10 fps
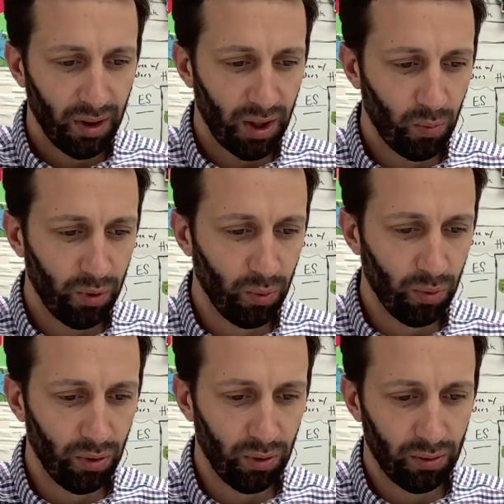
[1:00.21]
And we
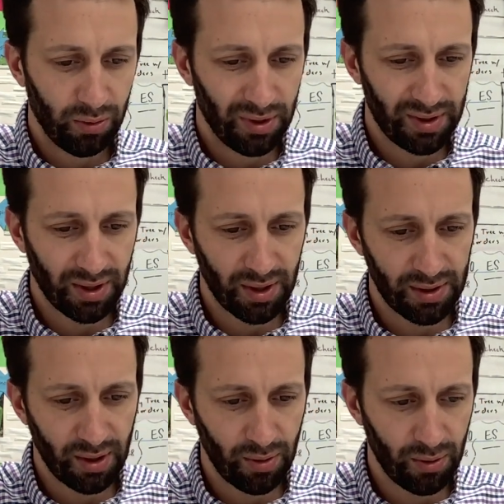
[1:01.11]
will discuss
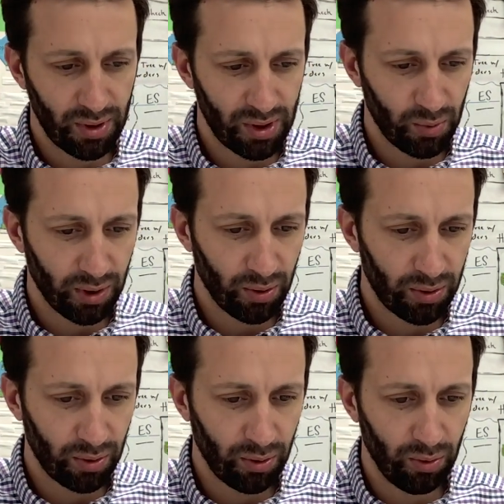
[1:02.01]
those as we go
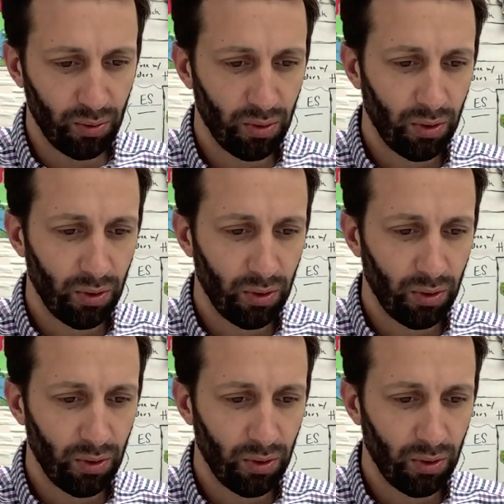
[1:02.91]
through